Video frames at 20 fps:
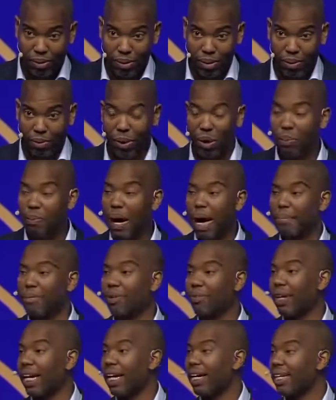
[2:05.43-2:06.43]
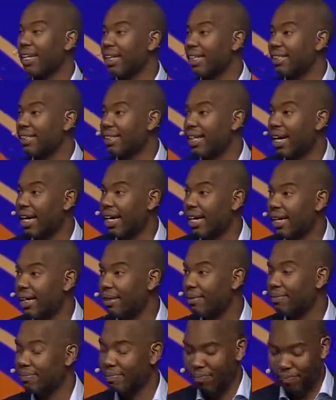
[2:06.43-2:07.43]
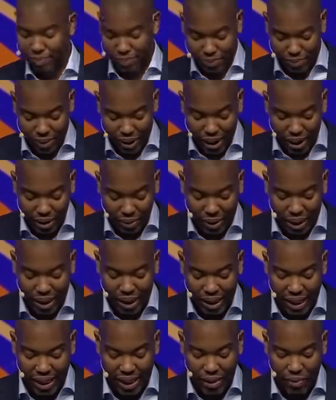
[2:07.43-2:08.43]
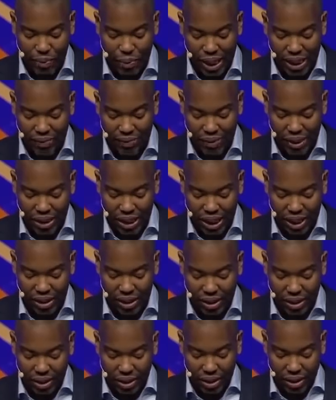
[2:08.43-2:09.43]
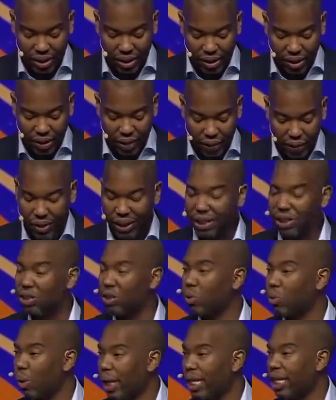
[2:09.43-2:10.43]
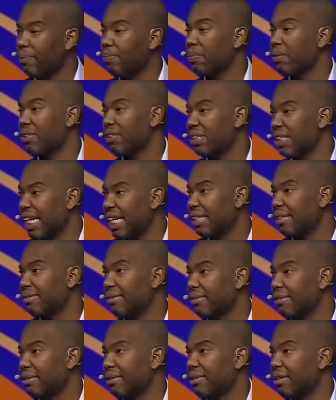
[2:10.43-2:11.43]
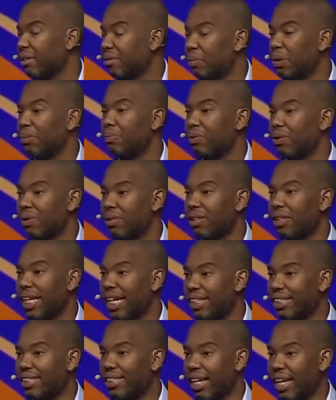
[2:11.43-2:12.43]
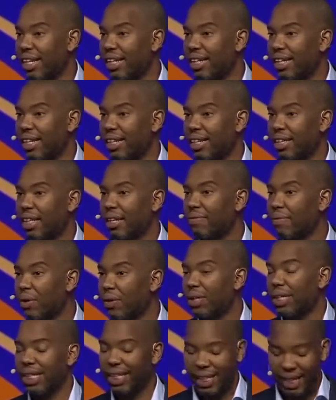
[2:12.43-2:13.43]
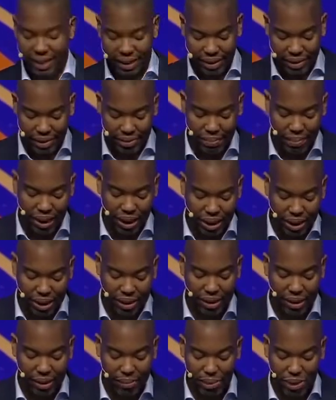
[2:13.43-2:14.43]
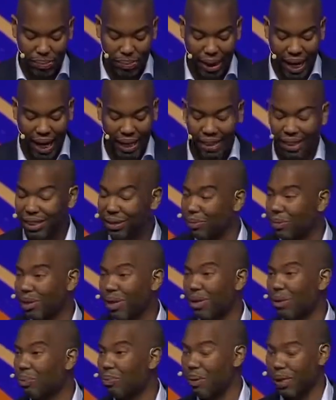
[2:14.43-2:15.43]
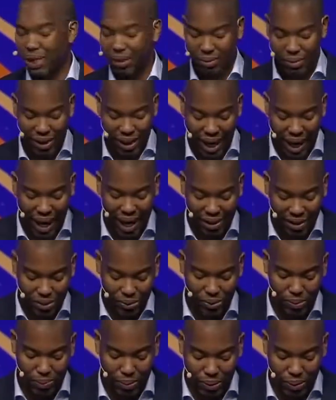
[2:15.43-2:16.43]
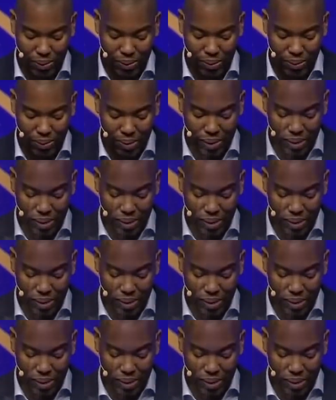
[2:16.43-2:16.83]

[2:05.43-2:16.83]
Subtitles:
When Obama ran against Hillary Clinton in West Virginia, fully 20% of the people there said that they voted against him because he was black. This was open. This was an actual poll.